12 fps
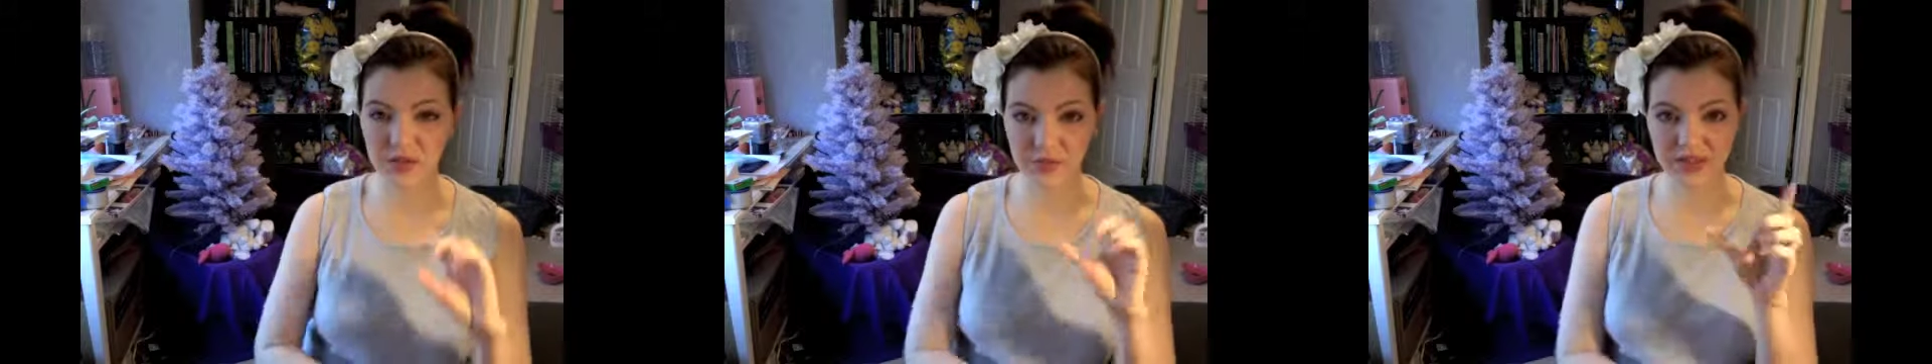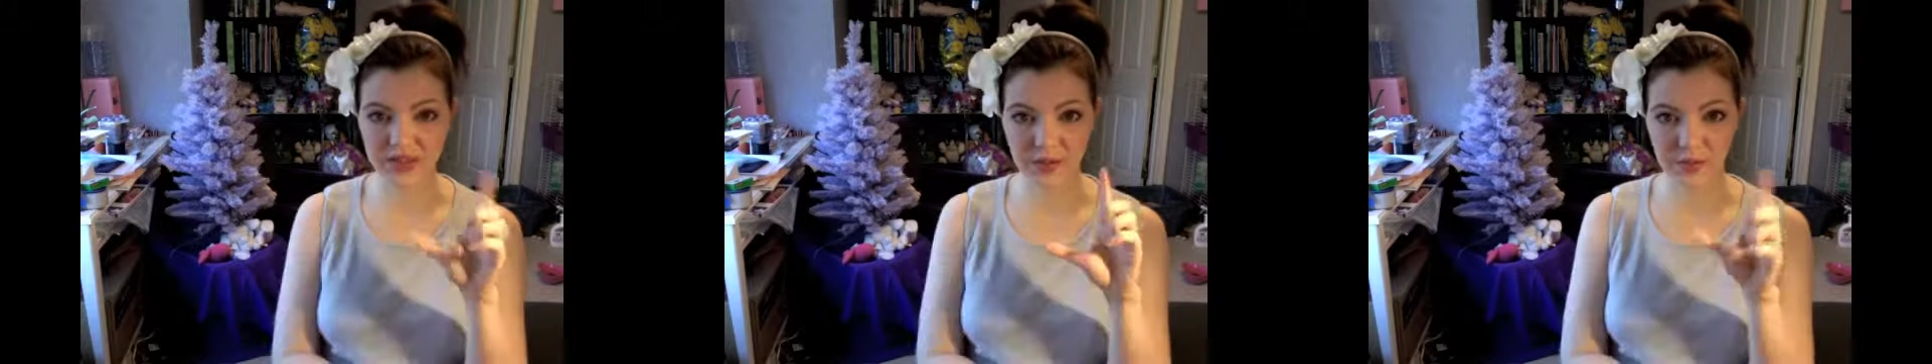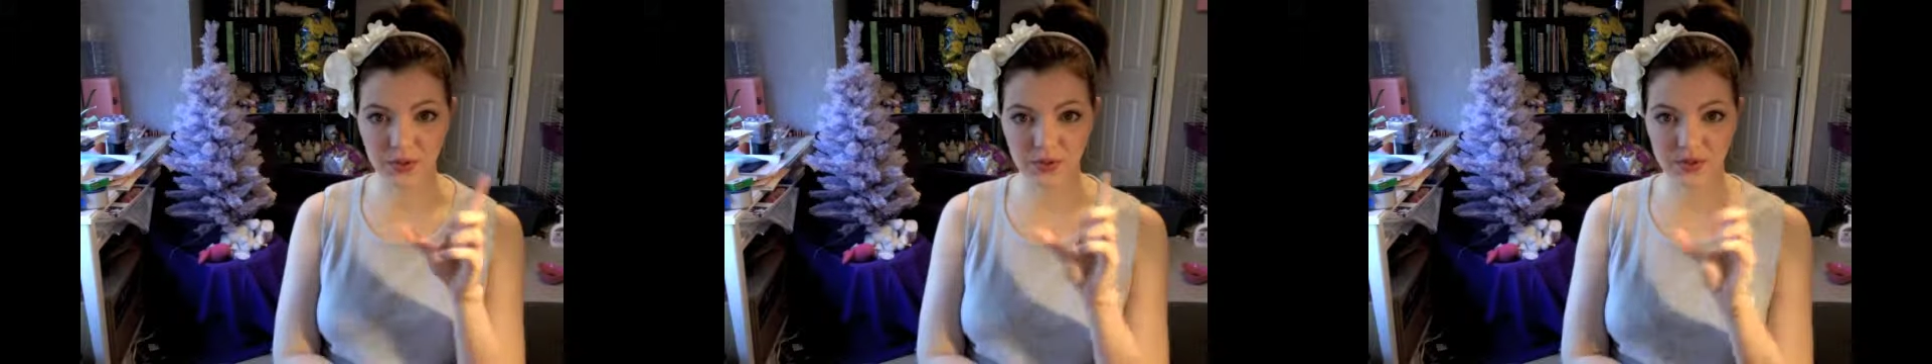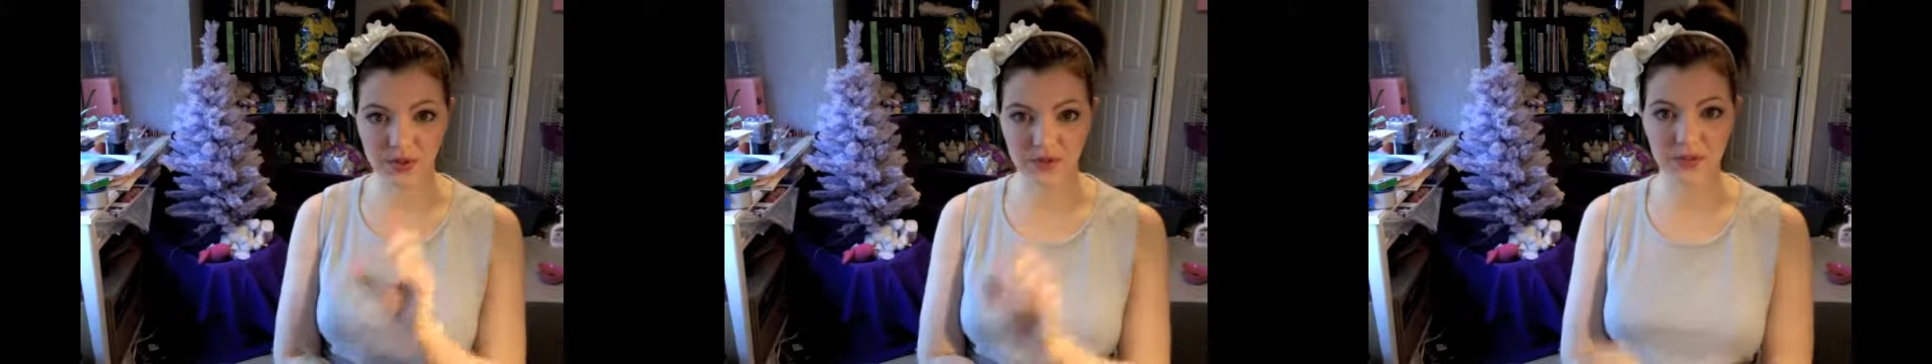some
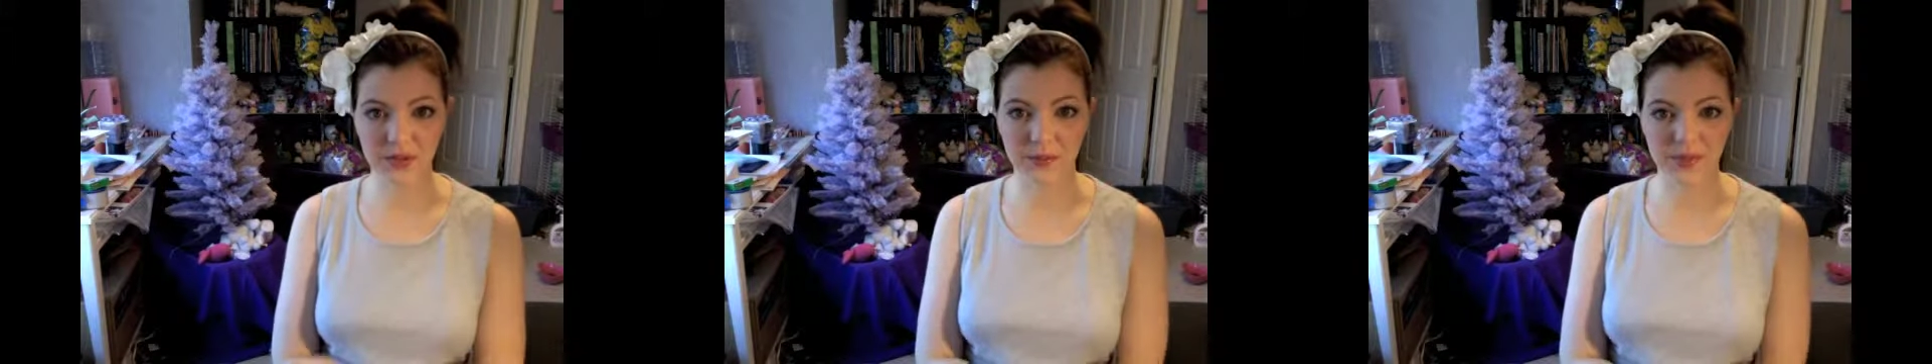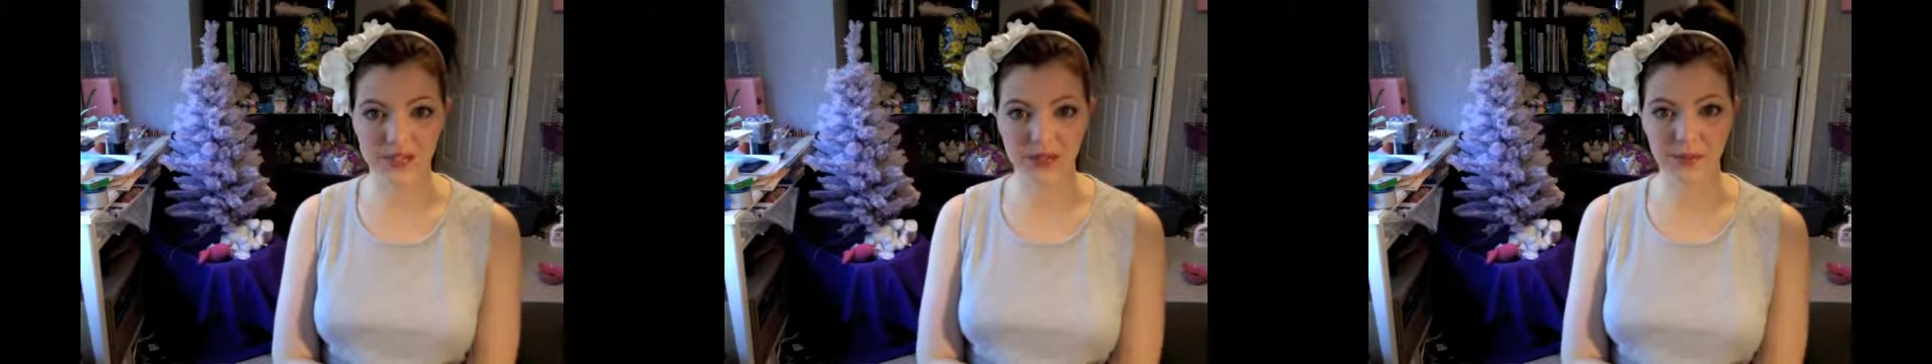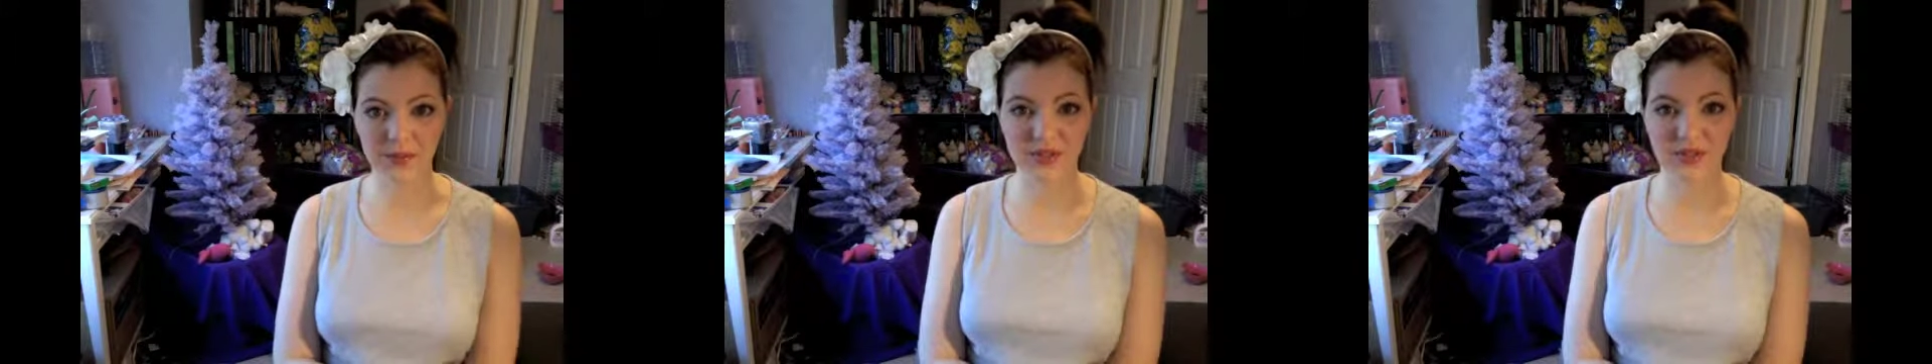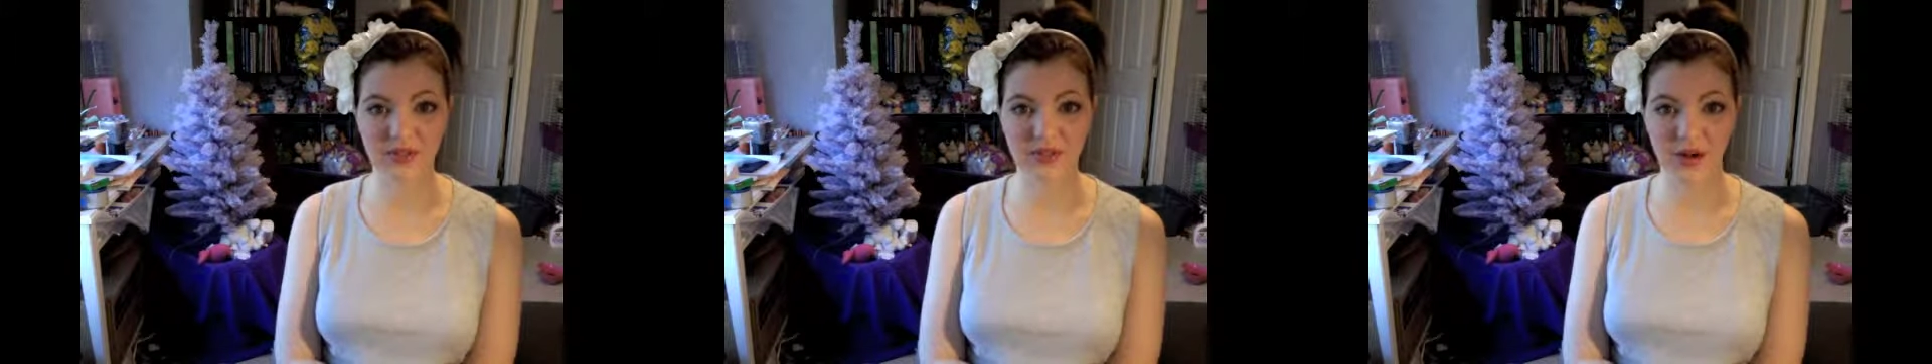examples of some stamps